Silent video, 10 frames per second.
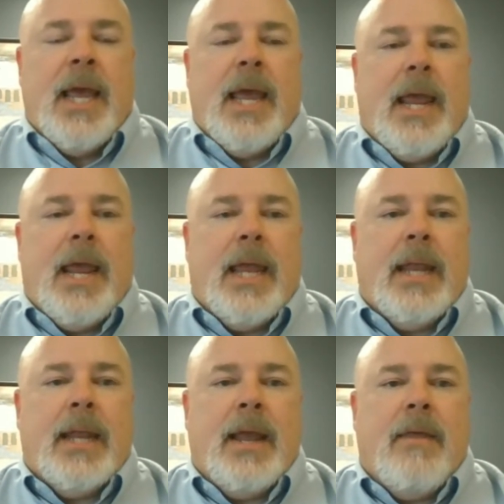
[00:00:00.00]

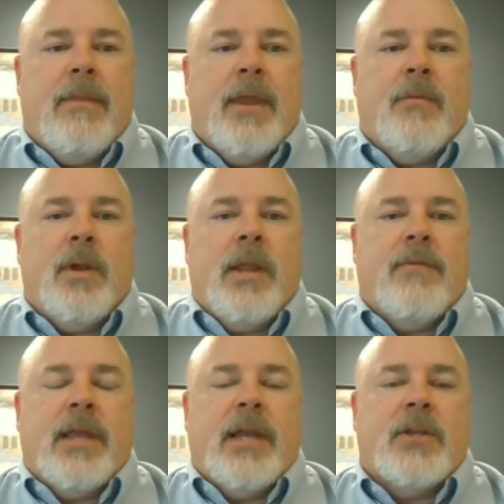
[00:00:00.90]
And then
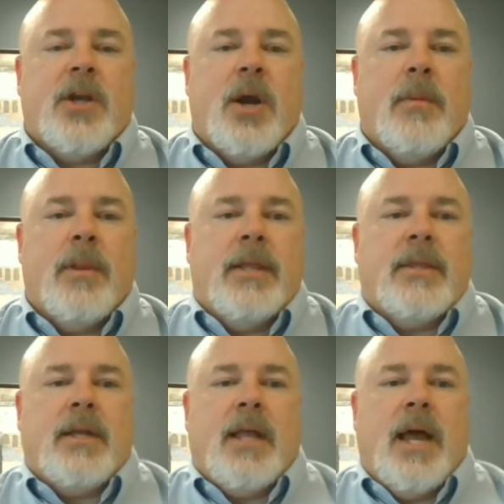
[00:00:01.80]
whenever they determine that
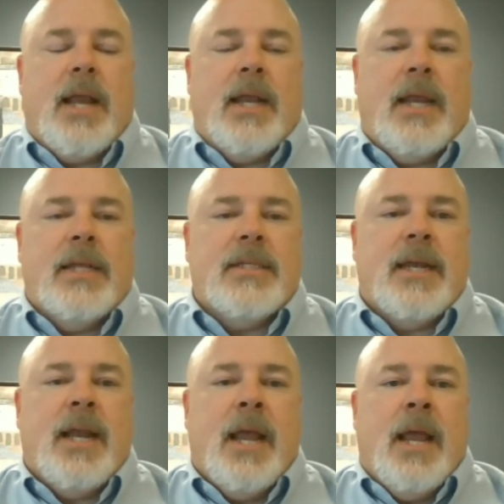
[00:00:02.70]
the client needs
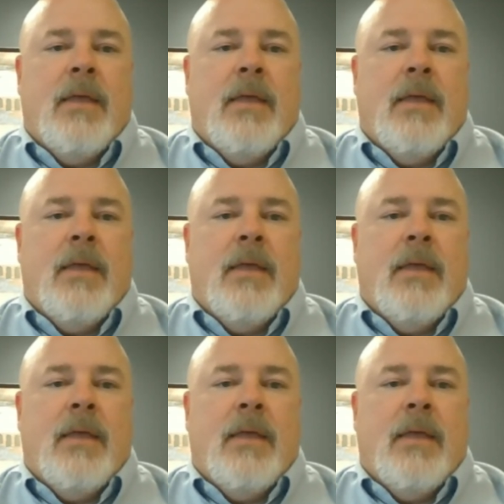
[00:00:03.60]
it,